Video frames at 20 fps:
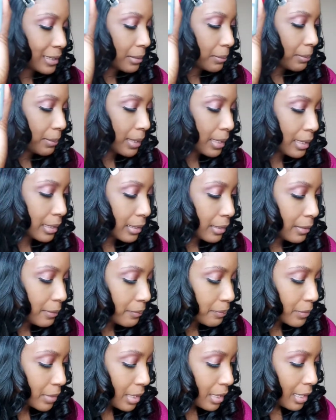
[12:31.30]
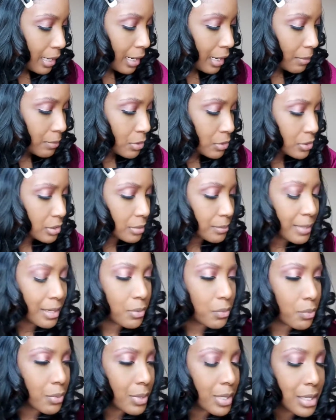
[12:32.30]
at the bottom. I'm using
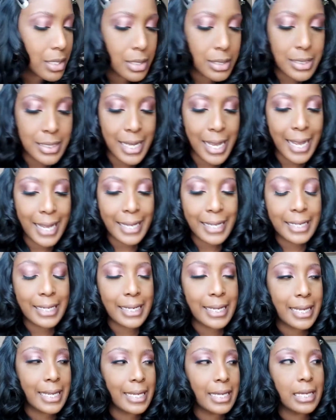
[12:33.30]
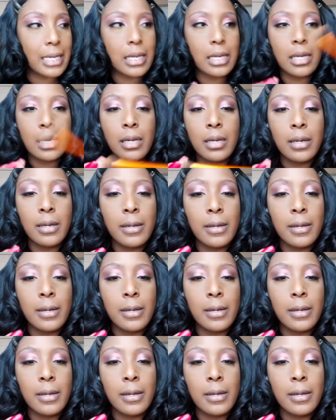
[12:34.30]
my Real Technique,